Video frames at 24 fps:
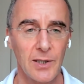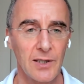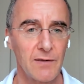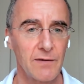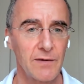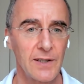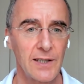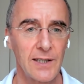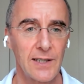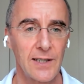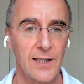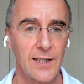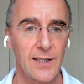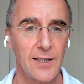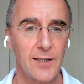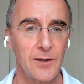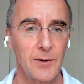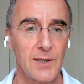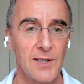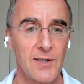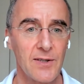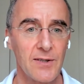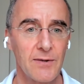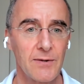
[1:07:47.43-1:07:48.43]
we can find out
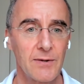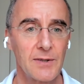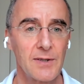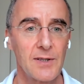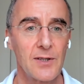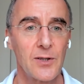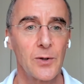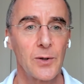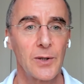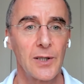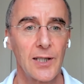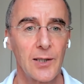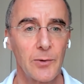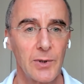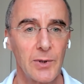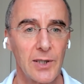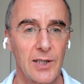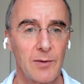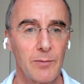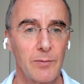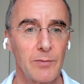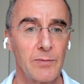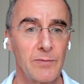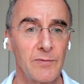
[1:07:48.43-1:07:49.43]
how each other are doing,
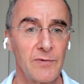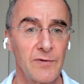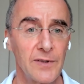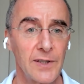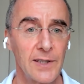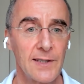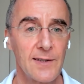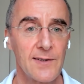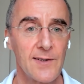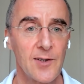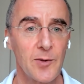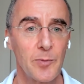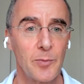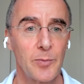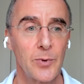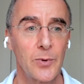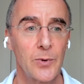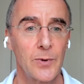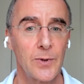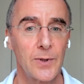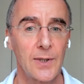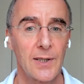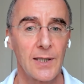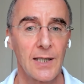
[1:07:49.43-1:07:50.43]
we can find
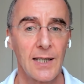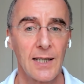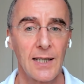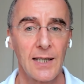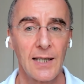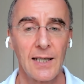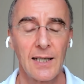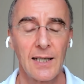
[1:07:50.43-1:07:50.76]
support